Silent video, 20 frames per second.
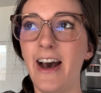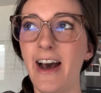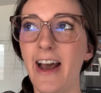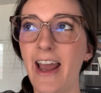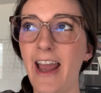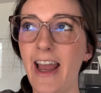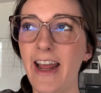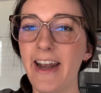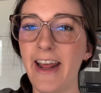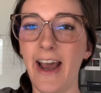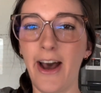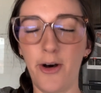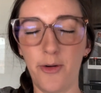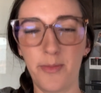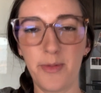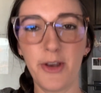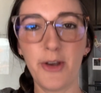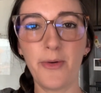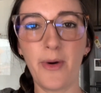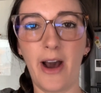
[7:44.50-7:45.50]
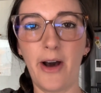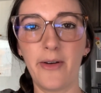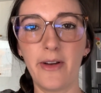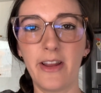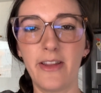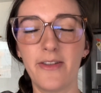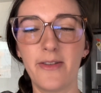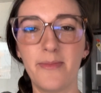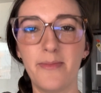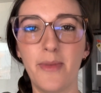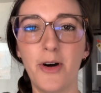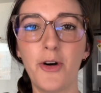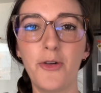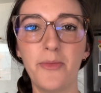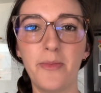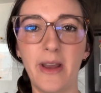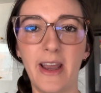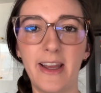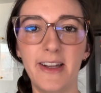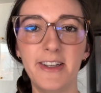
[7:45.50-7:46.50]
and help you out in the
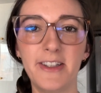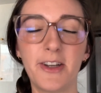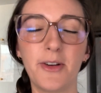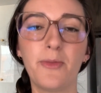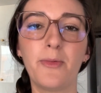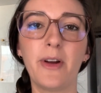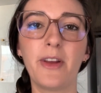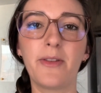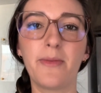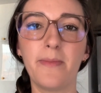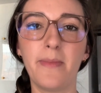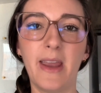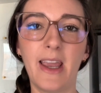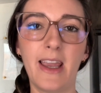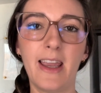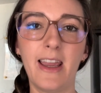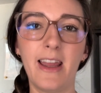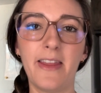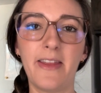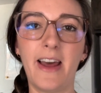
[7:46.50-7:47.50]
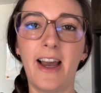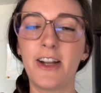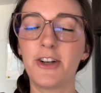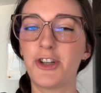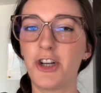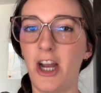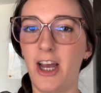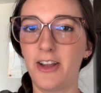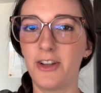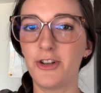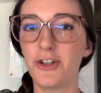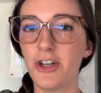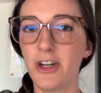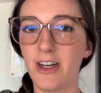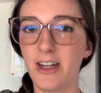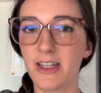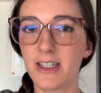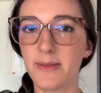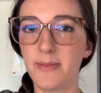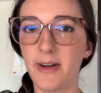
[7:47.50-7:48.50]
moment with making that challenging
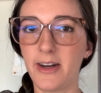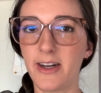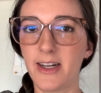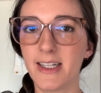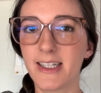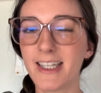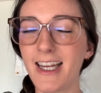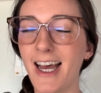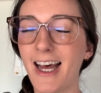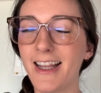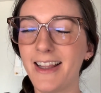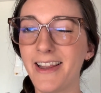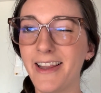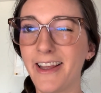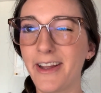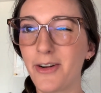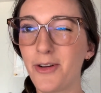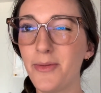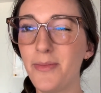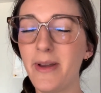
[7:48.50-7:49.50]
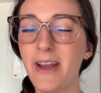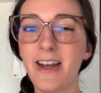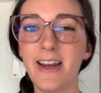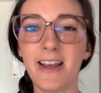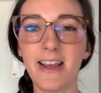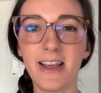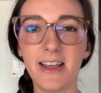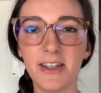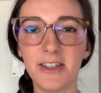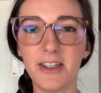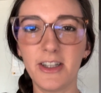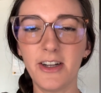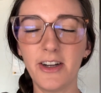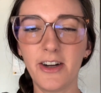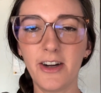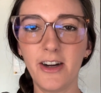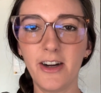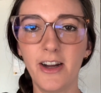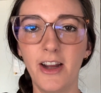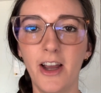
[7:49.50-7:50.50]
experience a little bit
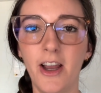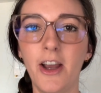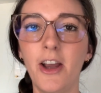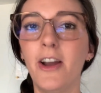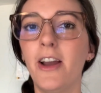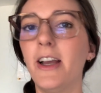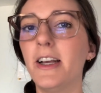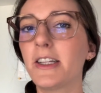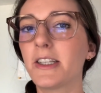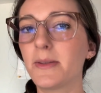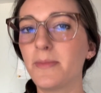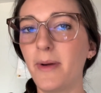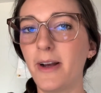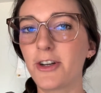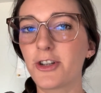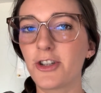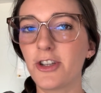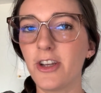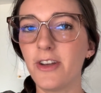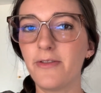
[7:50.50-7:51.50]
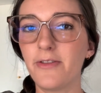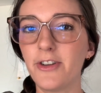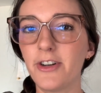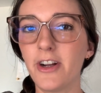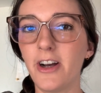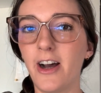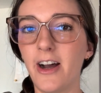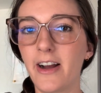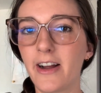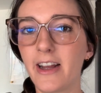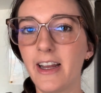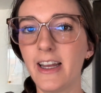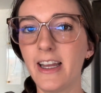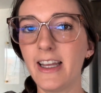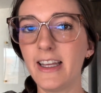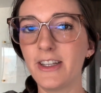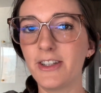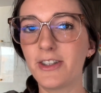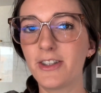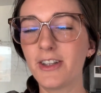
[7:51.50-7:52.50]
easier, especially if your dog
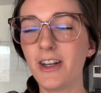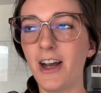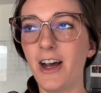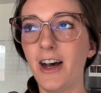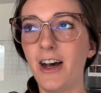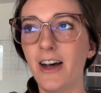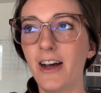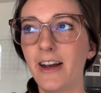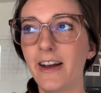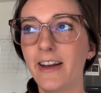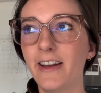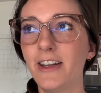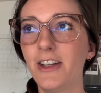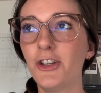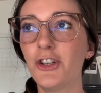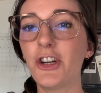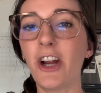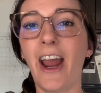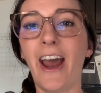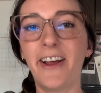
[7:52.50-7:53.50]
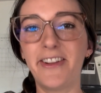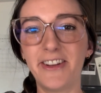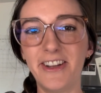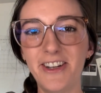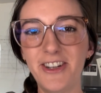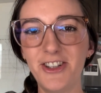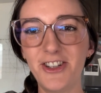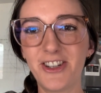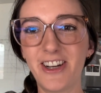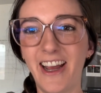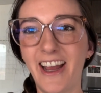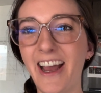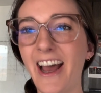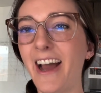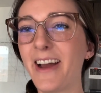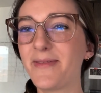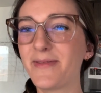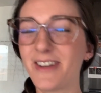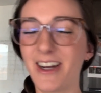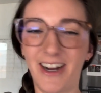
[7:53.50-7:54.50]
is challenged.
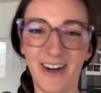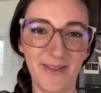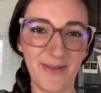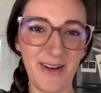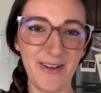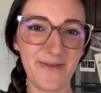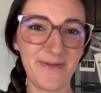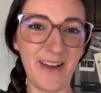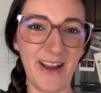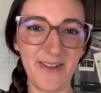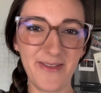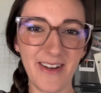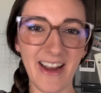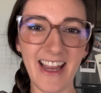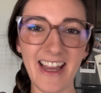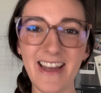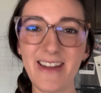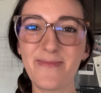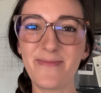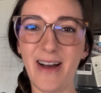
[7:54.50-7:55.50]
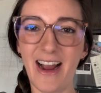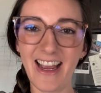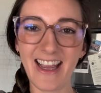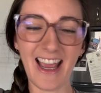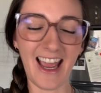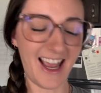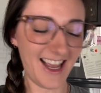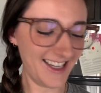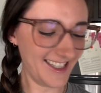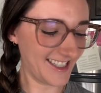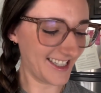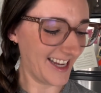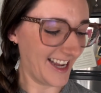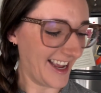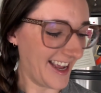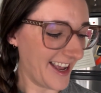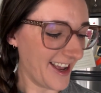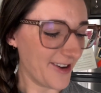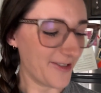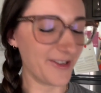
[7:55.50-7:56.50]
I'm talking about Fenway in my
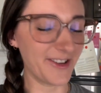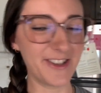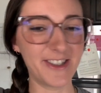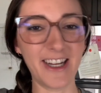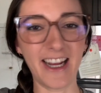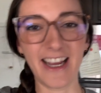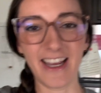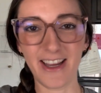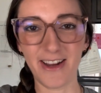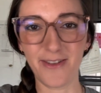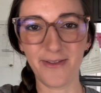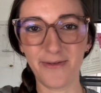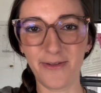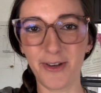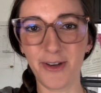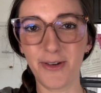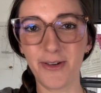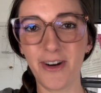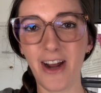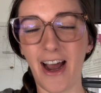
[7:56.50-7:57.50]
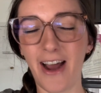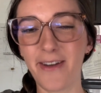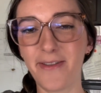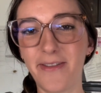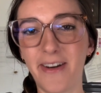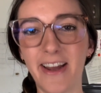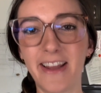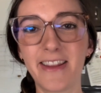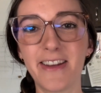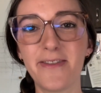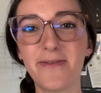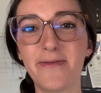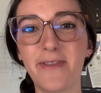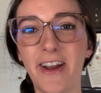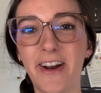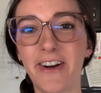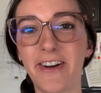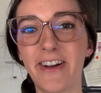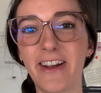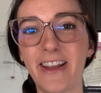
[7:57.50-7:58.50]
case with taking food. I find that
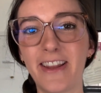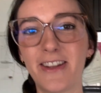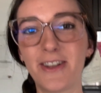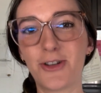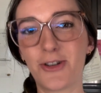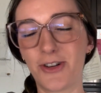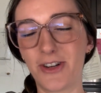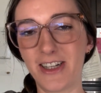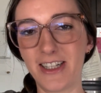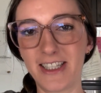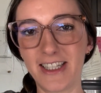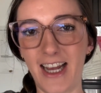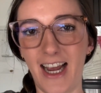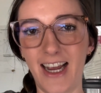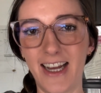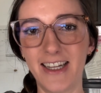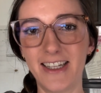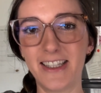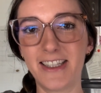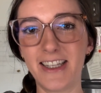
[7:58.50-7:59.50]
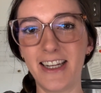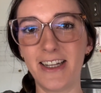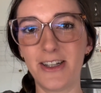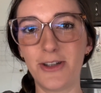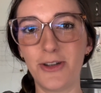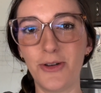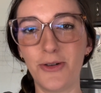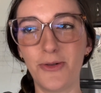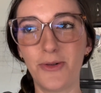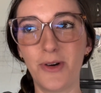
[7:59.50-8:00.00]
varying the treat size to